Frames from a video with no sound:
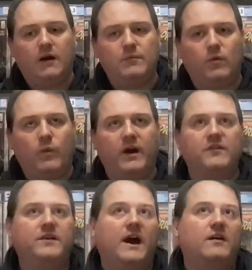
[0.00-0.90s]
Where
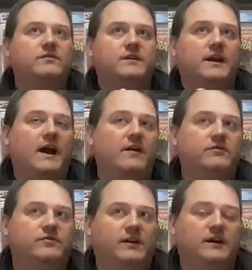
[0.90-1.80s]
if you
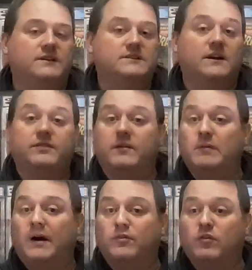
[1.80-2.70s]
have the stuff at
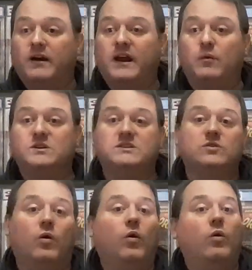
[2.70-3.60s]
Marvel right now, which is
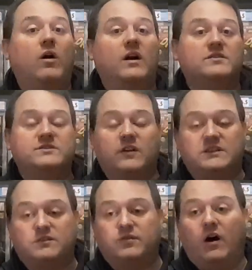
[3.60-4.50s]
all kind of slice
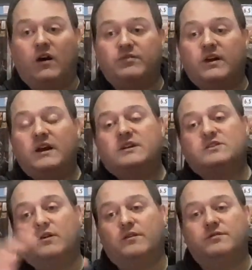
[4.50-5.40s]
of life.
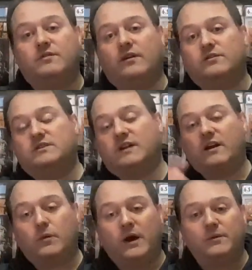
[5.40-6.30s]
So they've done
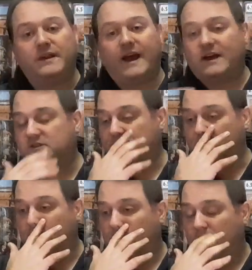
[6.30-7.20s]
away with the
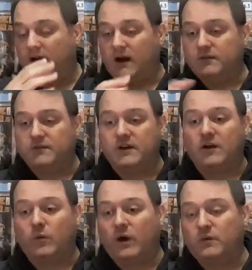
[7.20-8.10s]
action, they've done
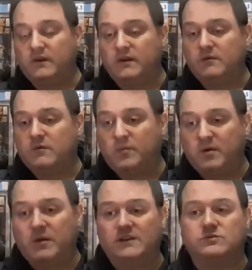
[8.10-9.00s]
away with the big
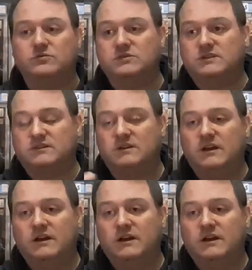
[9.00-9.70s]
muscles, and